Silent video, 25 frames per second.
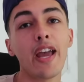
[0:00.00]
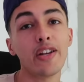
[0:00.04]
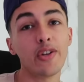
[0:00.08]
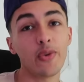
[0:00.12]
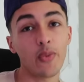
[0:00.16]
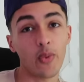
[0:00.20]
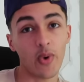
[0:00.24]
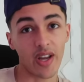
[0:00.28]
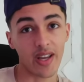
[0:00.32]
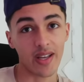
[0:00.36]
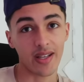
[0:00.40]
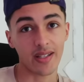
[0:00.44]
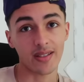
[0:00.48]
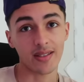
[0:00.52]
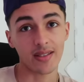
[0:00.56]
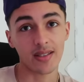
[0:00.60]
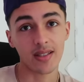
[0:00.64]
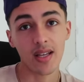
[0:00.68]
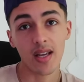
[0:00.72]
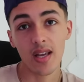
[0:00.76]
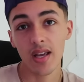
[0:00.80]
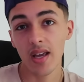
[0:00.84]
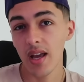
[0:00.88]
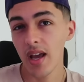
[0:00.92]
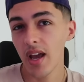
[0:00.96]
Anyways,
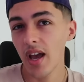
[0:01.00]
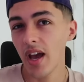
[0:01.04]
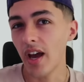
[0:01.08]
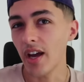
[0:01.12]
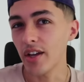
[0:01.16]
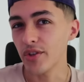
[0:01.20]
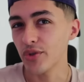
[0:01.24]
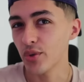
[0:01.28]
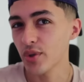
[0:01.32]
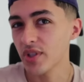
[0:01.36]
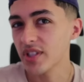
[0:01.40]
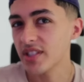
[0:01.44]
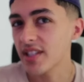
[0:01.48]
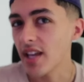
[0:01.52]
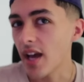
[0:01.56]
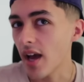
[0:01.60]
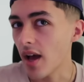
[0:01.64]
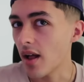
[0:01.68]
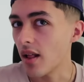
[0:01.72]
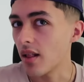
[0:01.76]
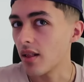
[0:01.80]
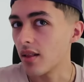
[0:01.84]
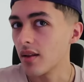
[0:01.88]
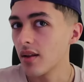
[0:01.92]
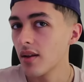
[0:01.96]
as you can
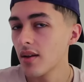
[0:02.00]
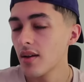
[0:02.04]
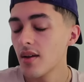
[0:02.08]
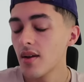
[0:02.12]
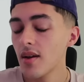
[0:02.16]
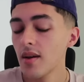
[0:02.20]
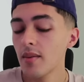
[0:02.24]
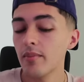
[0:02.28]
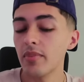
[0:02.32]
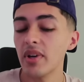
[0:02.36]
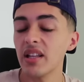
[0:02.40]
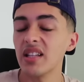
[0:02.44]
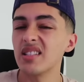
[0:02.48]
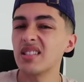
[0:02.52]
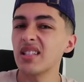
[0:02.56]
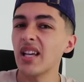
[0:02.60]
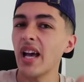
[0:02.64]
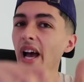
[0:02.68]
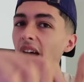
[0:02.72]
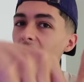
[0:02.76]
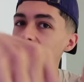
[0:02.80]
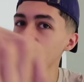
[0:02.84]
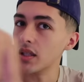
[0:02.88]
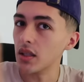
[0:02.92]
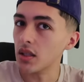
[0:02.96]
tell by the
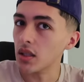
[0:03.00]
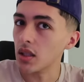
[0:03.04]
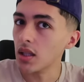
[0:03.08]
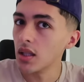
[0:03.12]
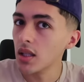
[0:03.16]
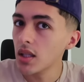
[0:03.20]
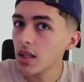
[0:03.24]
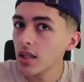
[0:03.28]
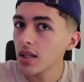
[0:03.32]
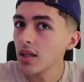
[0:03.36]
title